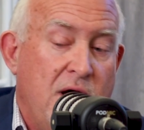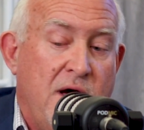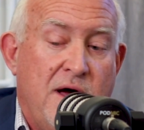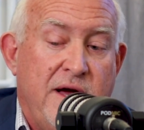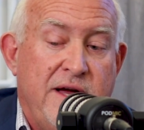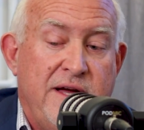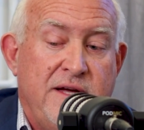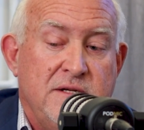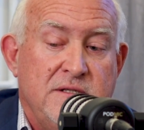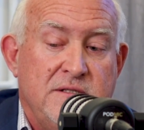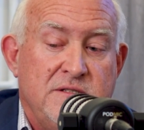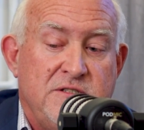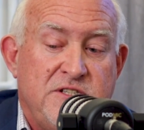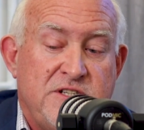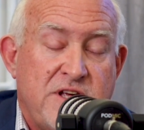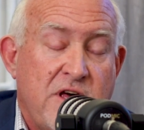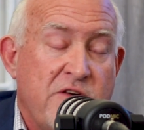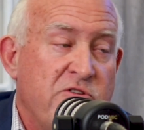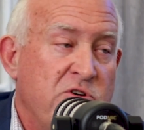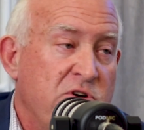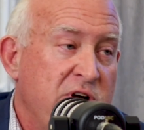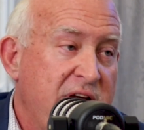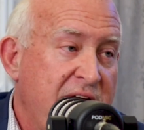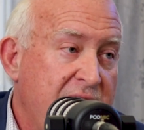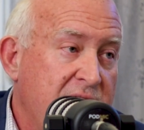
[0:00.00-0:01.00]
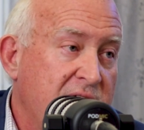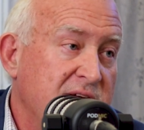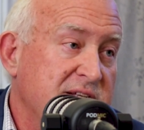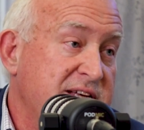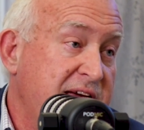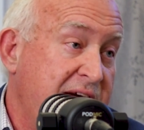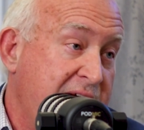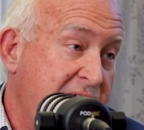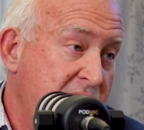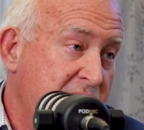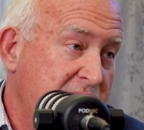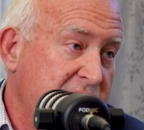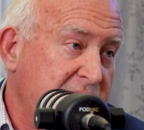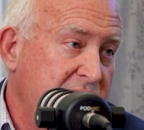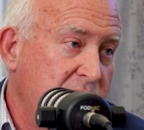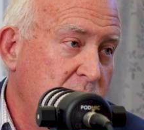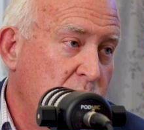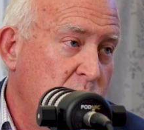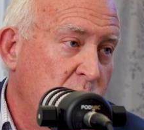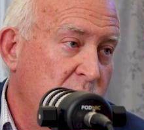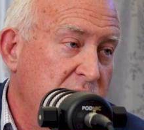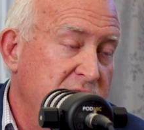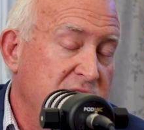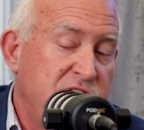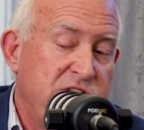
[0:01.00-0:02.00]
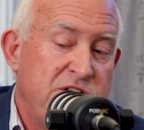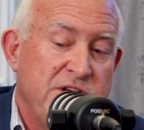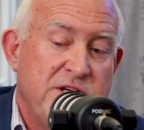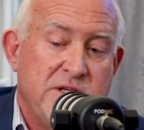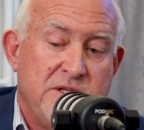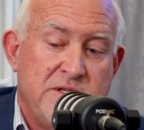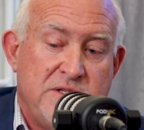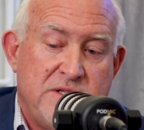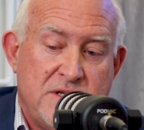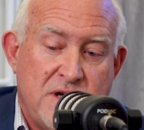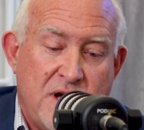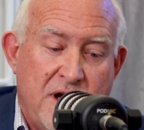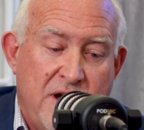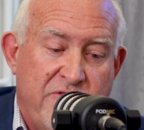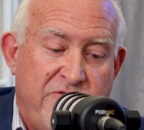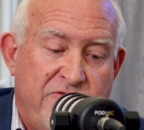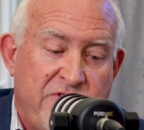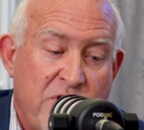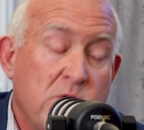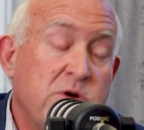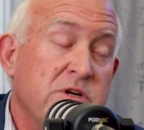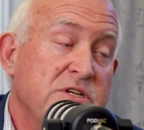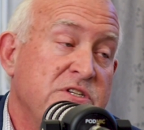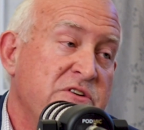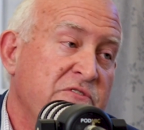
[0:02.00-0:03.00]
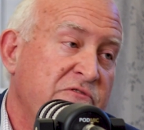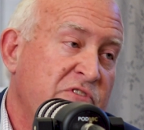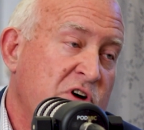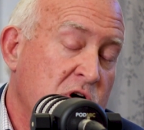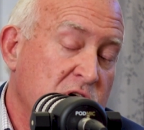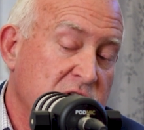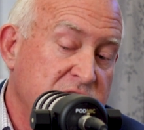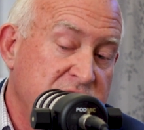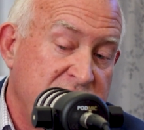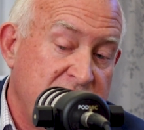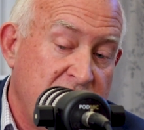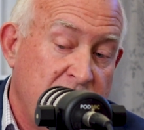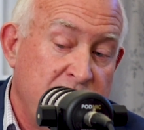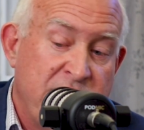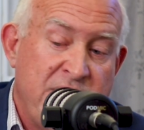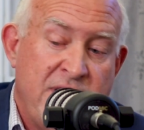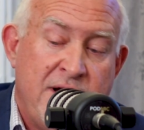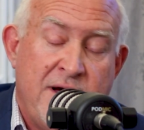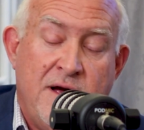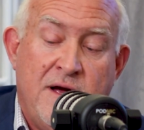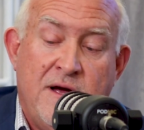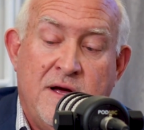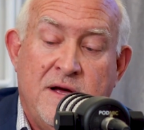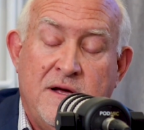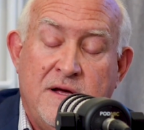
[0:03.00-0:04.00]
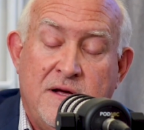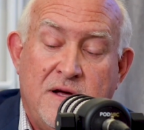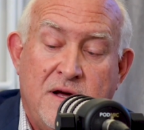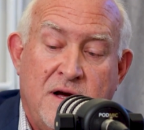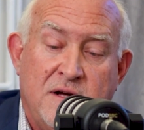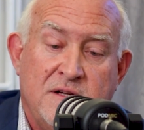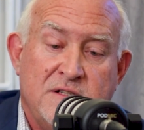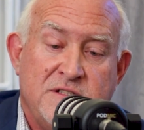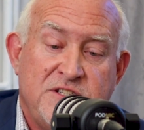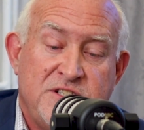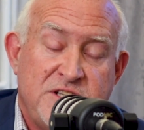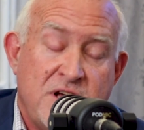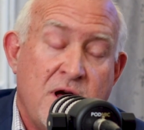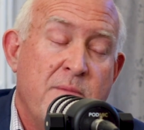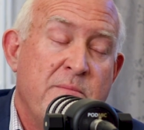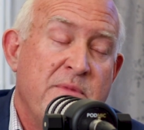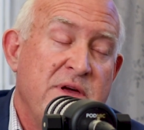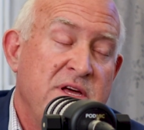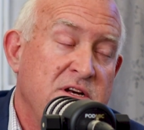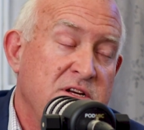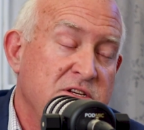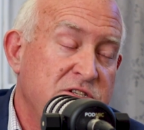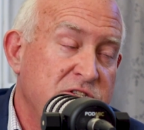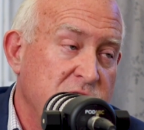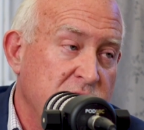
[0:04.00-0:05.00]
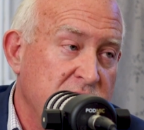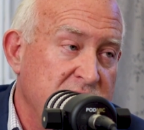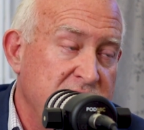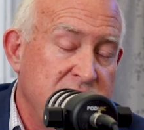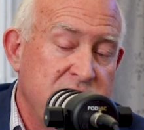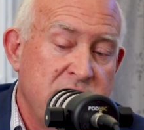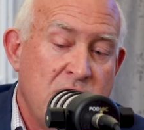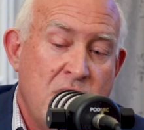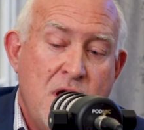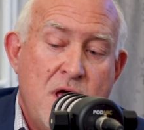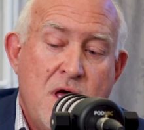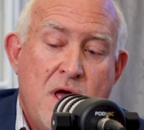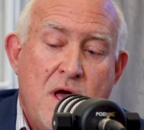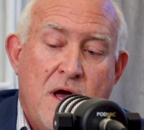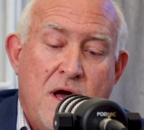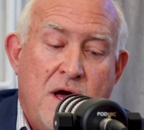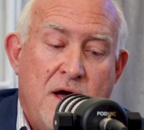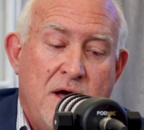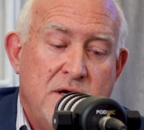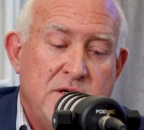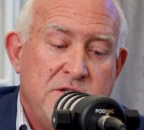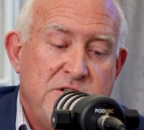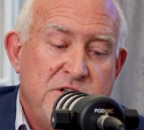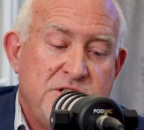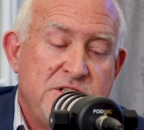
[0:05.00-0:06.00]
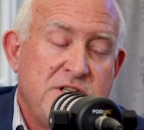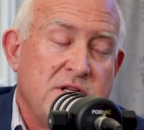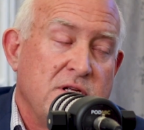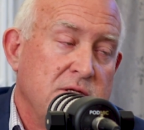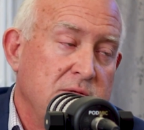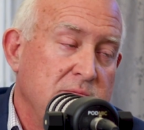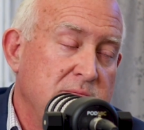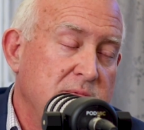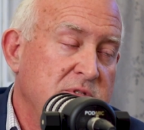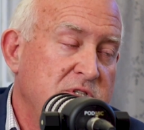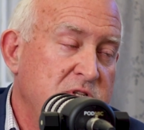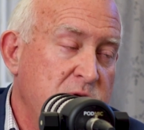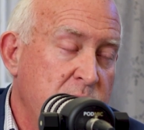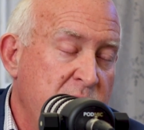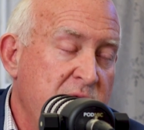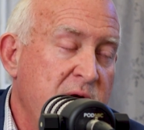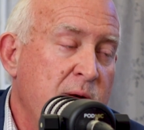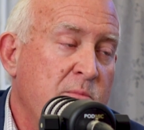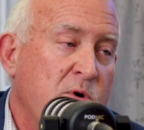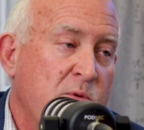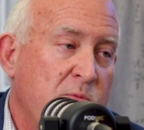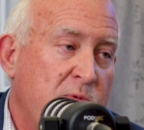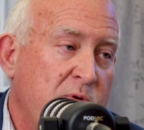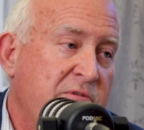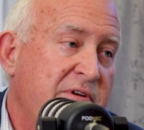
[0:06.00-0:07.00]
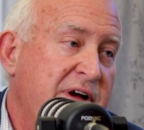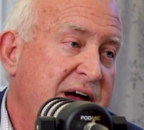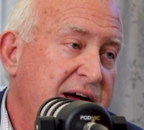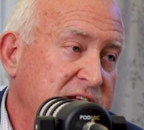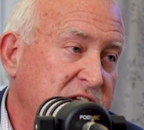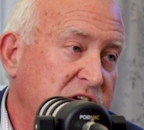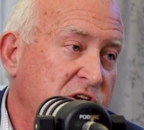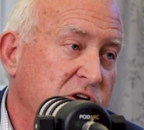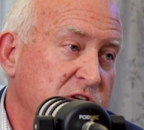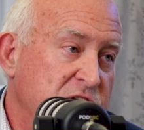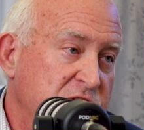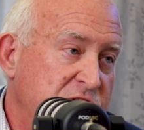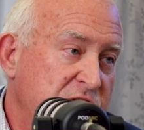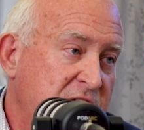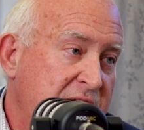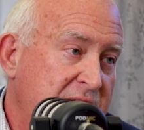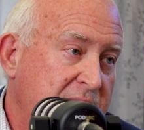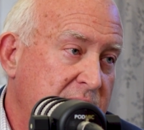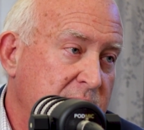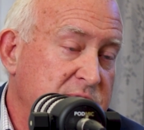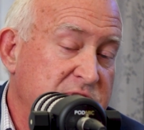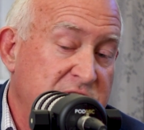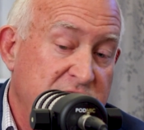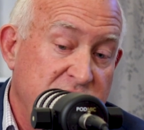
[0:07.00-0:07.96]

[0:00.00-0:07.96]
in southern Dallas County, which is a focus of ours on some industries, just to be able to provide good jobs.